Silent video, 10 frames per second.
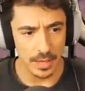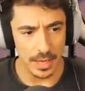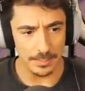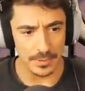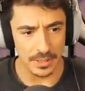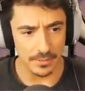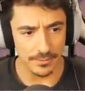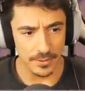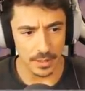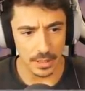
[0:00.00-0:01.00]

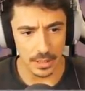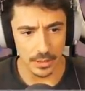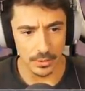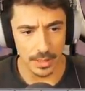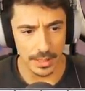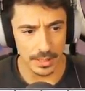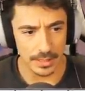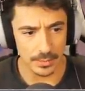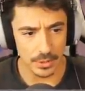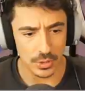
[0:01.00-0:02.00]
Absolutely.
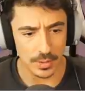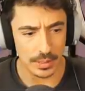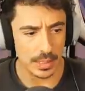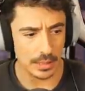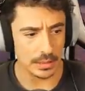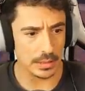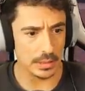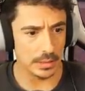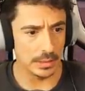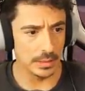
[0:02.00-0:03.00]
Yes, we're doing that.